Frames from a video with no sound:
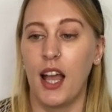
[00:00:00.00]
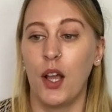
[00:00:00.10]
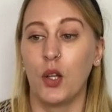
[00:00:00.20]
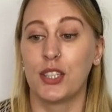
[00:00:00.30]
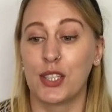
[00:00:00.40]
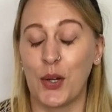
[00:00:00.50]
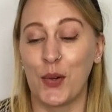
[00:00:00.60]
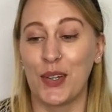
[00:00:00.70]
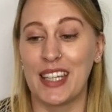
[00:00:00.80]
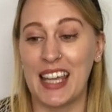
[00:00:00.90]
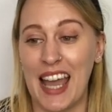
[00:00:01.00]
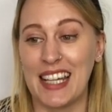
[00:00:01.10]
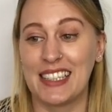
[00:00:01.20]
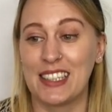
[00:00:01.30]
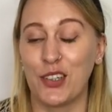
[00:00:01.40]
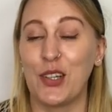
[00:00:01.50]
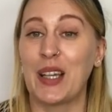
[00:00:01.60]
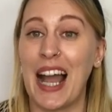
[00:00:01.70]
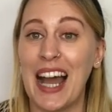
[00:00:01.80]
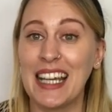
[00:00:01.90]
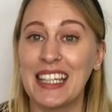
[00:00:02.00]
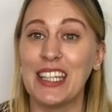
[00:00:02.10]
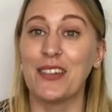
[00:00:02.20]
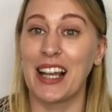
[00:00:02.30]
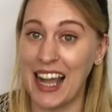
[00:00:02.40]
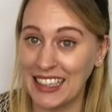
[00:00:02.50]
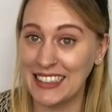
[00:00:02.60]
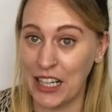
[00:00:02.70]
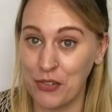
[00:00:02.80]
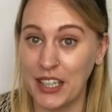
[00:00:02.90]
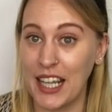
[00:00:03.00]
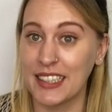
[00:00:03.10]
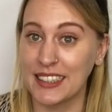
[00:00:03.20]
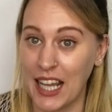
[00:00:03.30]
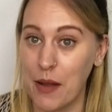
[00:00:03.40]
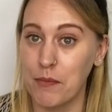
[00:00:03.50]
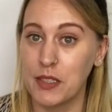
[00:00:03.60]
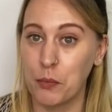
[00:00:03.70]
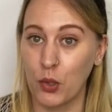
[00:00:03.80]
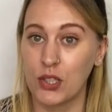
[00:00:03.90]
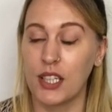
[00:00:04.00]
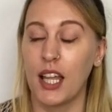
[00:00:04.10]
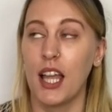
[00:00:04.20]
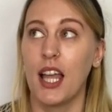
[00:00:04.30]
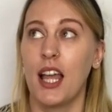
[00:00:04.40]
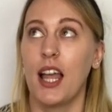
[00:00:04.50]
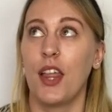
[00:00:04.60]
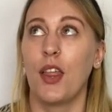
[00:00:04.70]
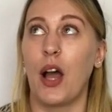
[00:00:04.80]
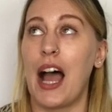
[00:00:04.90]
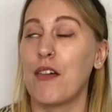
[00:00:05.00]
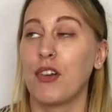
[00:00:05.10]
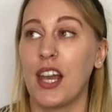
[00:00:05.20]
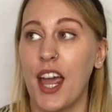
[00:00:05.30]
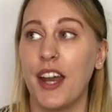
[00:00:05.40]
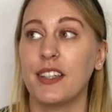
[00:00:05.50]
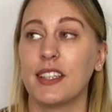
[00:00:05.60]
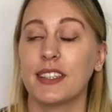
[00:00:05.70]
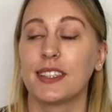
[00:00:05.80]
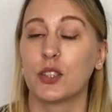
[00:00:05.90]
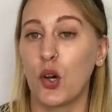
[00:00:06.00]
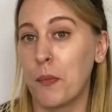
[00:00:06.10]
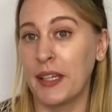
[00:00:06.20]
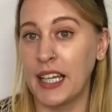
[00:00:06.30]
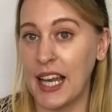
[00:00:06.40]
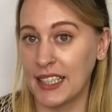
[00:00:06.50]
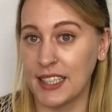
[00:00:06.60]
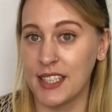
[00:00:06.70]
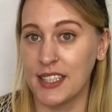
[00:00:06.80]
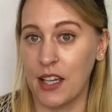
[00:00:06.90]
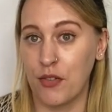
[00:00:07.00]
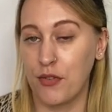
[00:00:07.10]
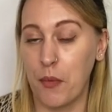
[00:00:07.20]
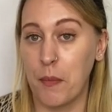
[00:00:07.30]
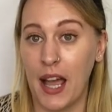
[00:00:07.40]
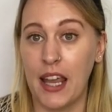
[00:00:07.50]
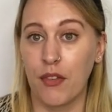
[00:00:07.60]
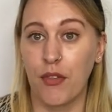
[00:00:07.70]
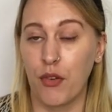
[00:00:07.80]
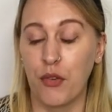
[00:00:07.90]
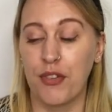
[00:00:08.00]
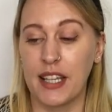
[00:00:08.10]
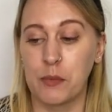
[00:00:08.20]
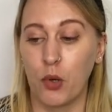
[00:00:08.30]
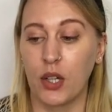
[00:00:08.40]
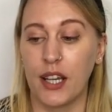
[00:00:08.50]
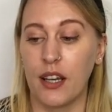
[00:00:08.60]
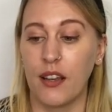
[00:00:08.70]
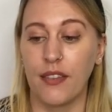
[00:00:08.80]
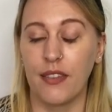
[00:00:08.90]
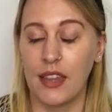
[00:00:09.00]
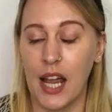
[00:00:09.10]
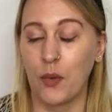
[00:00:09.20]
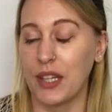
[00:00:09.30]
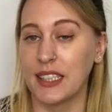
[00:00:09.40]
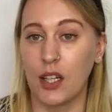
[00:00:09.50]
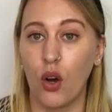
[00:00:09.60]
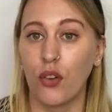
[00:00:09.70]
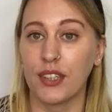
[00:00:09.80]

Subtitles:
So yes, so you can definitely get scammed, but I've learned so many lessons from buying through Facebook, and now these are all the